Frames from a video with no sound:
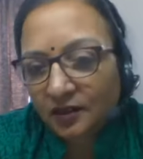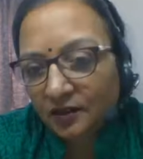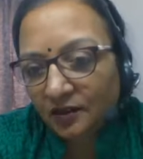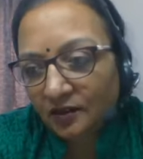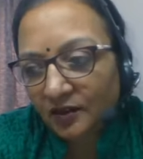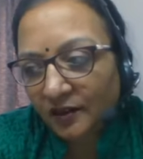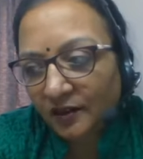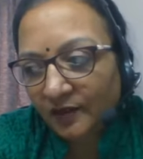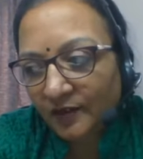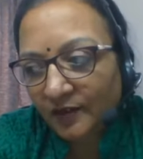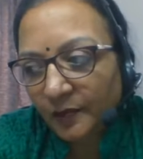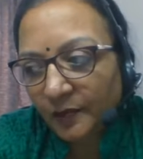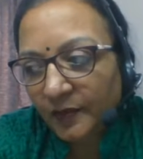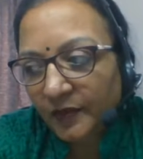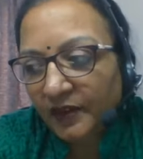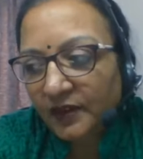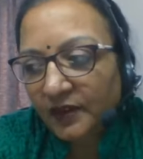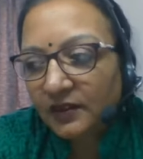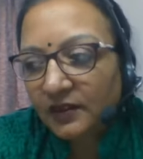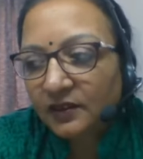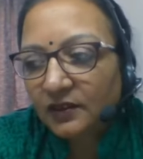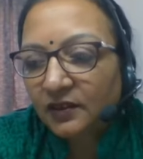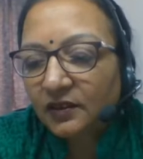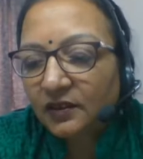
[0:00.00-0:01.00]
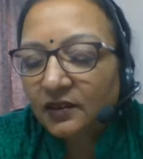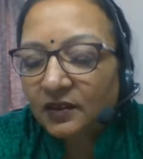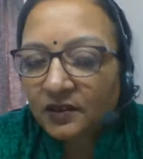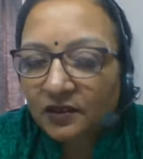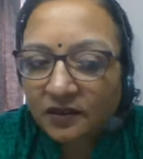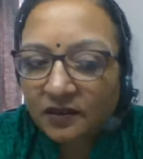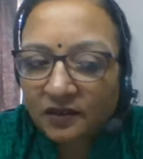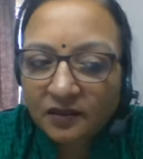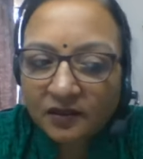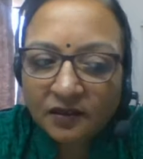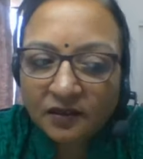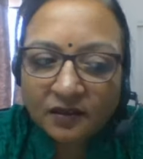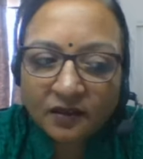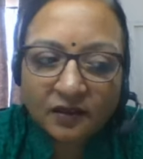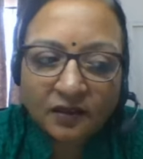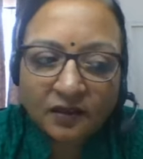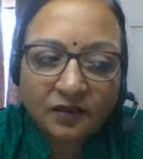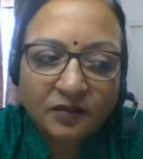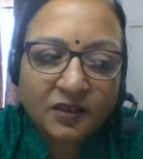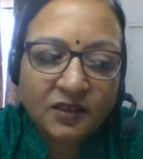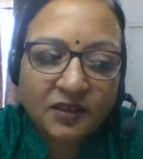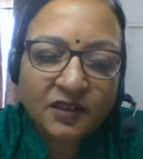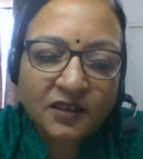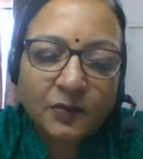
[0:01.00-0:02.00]
developing this uh,
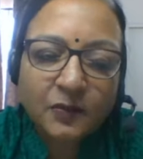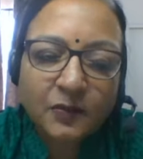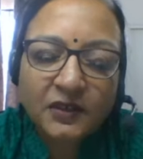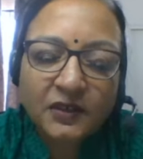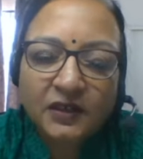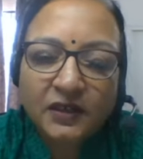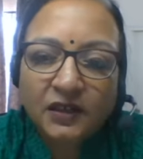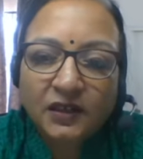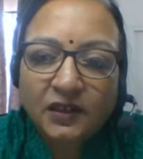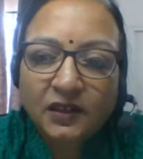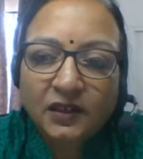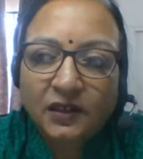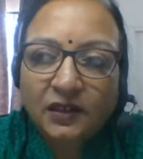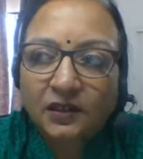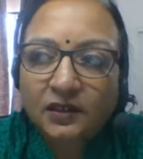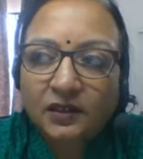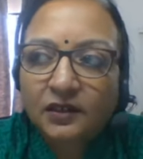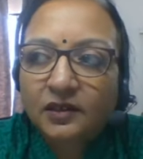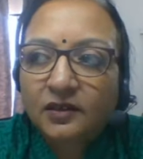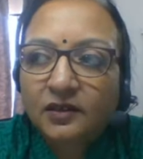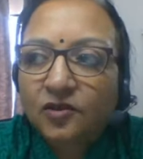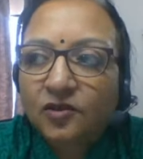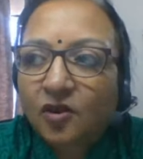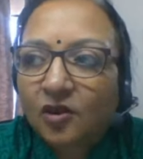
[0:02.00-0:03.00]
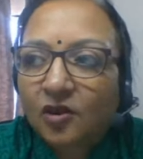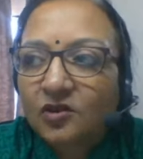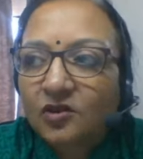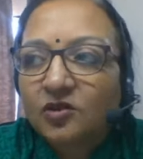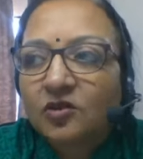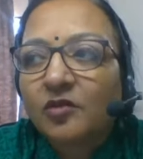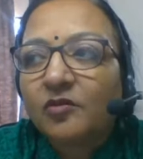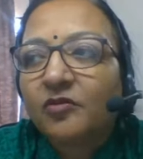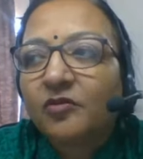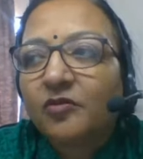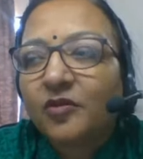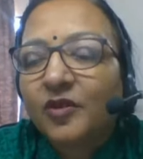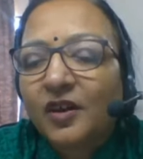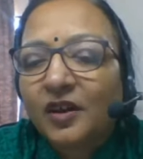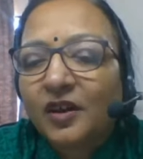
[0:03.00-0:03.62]
disability sorts of